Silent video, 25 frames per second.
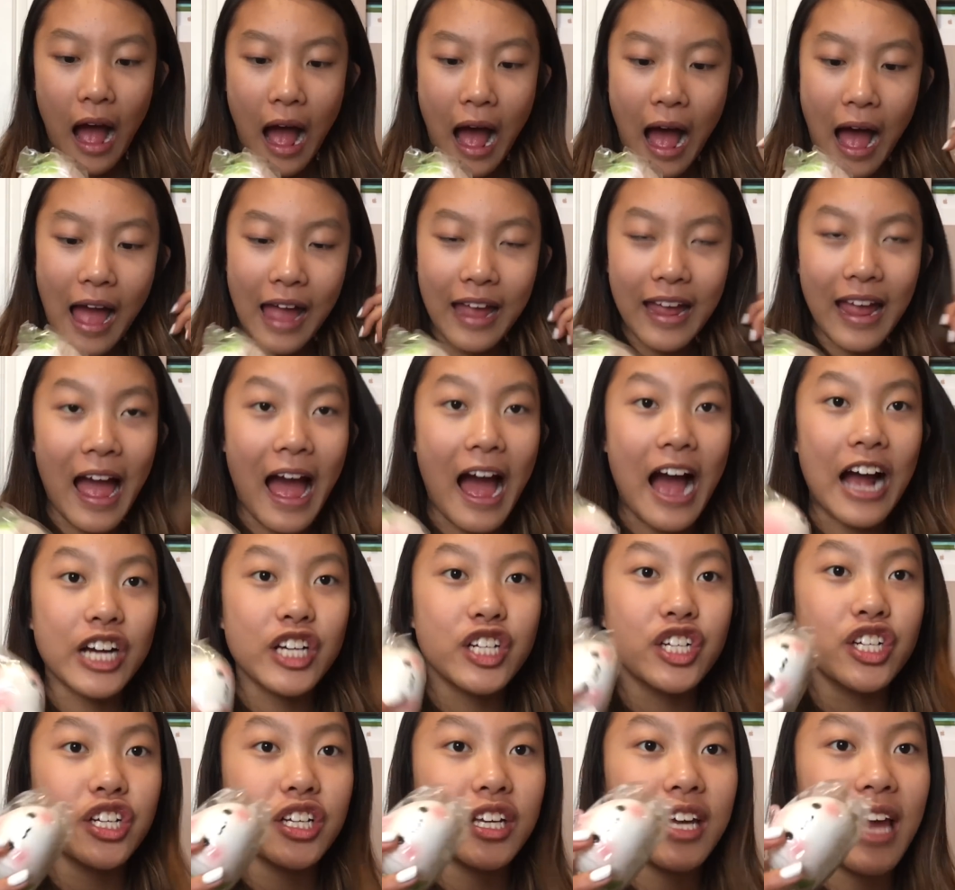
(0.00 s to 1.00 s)
I
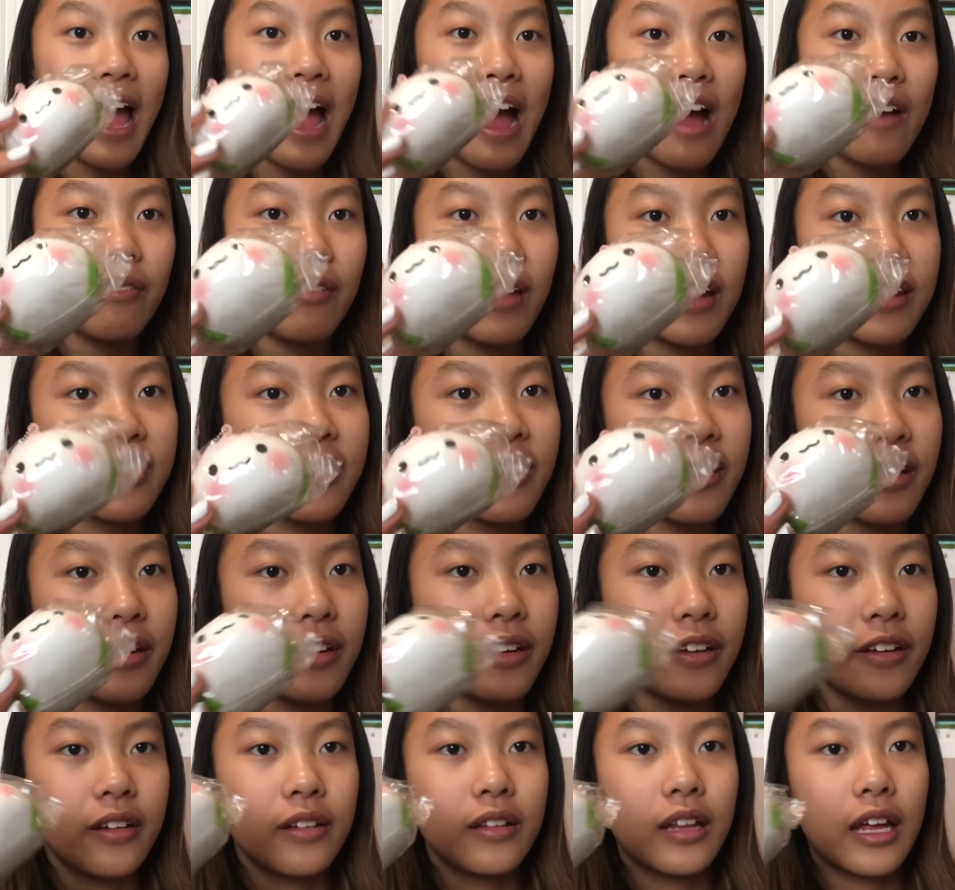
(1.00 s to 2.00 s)
actually have like
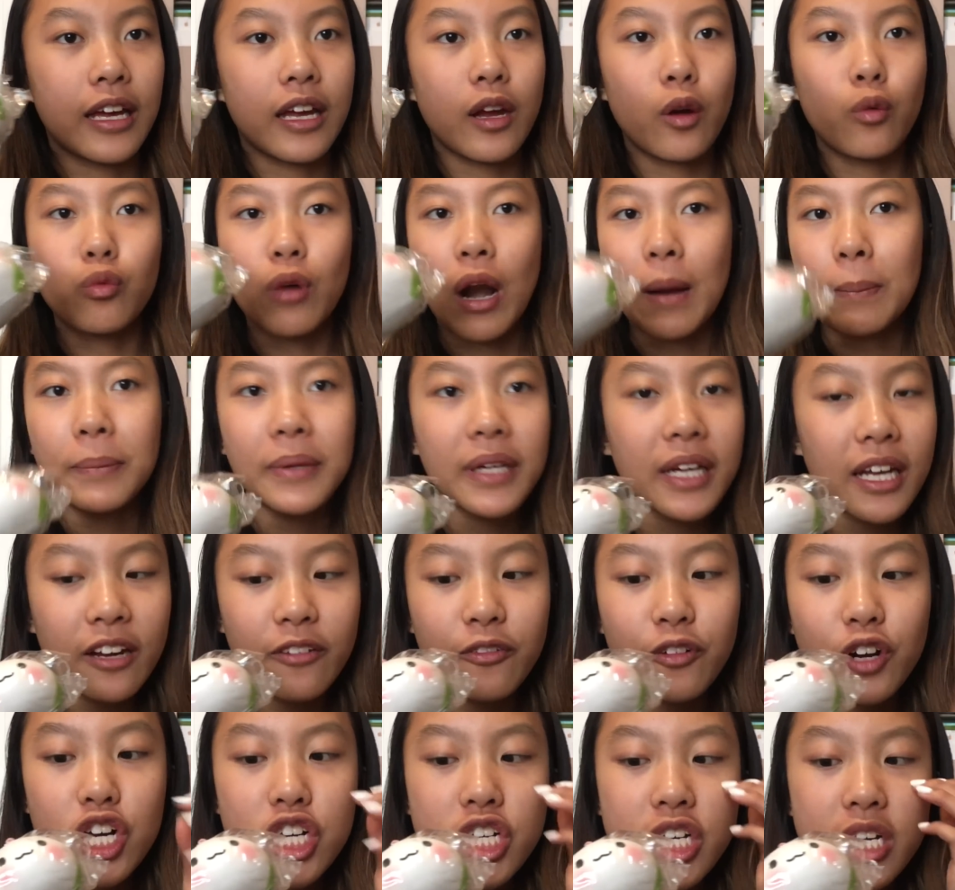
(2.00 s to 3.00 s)
the like replica
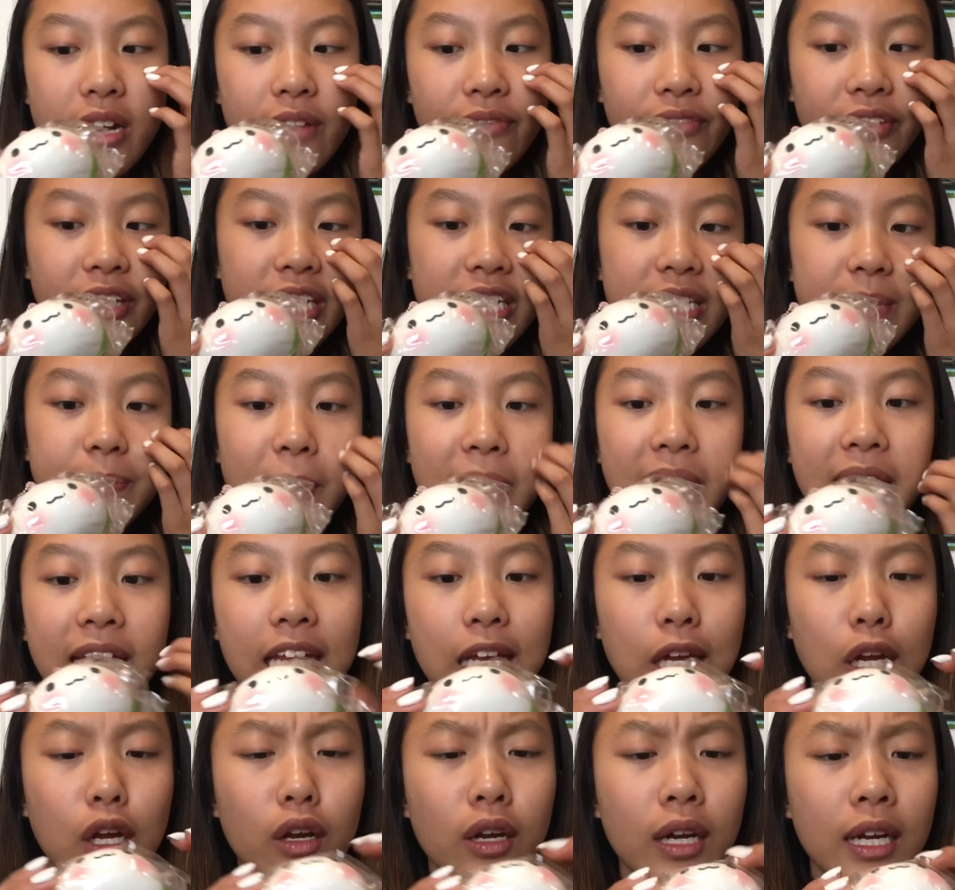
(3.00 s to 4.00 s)
version of this, but
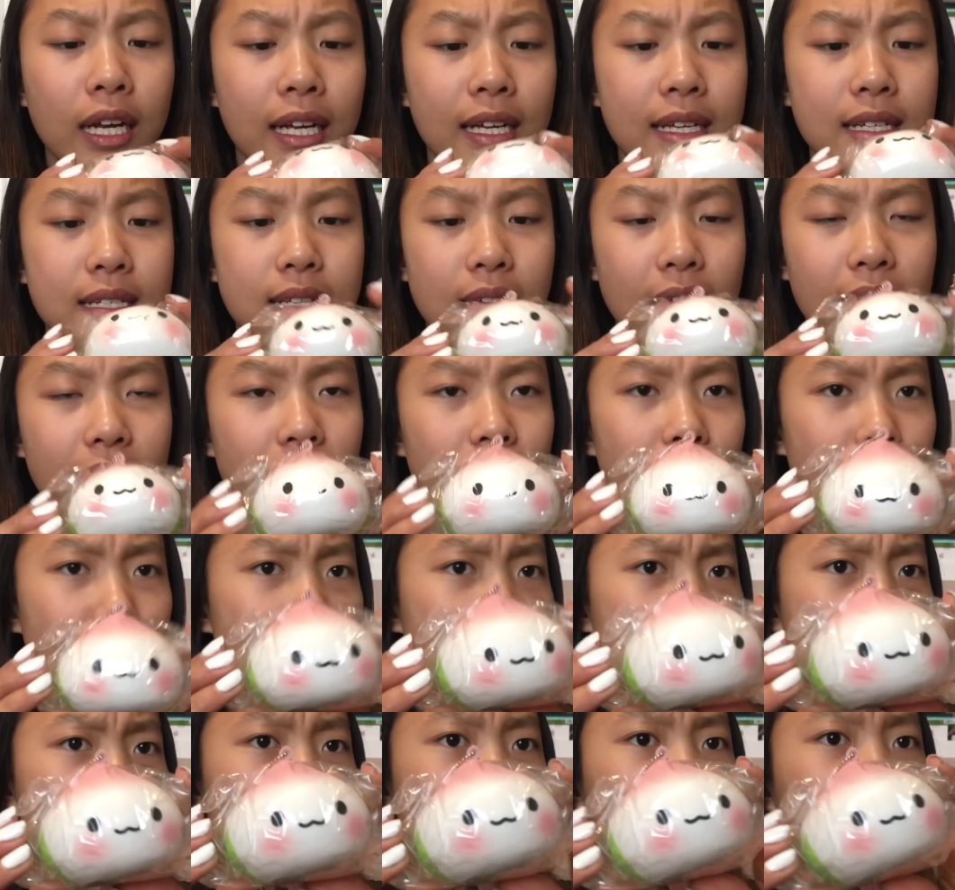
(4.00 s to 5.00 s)
here is like
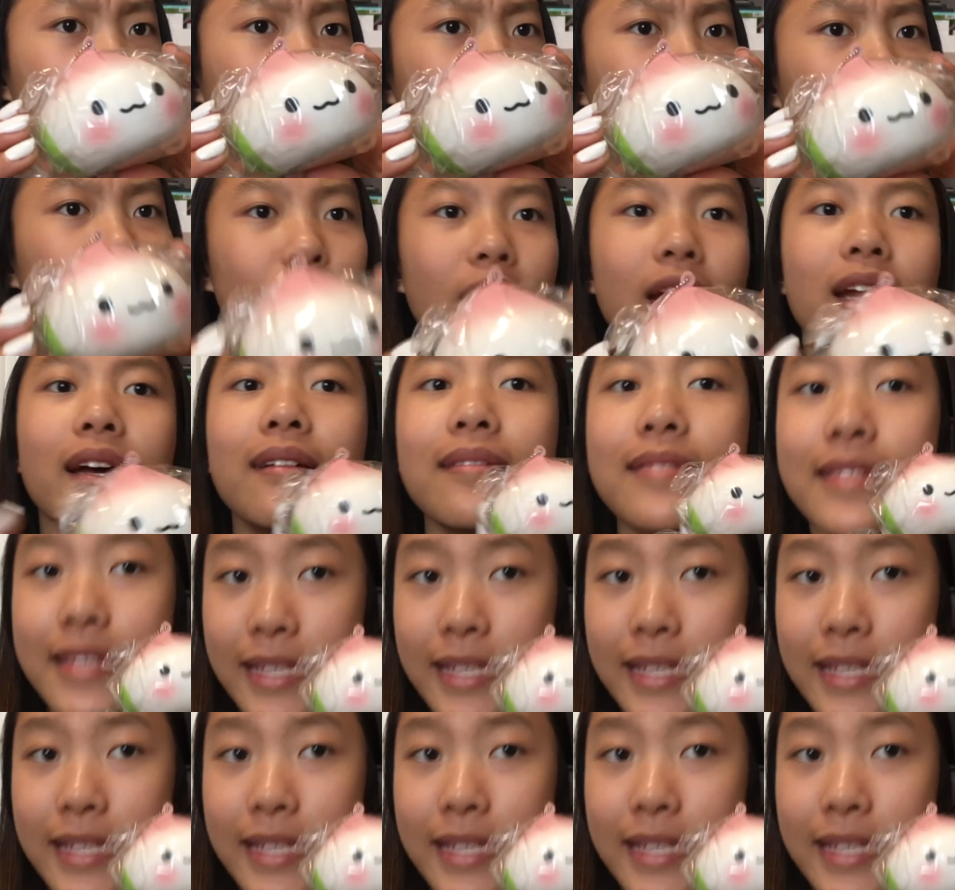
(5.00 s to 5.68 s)
the real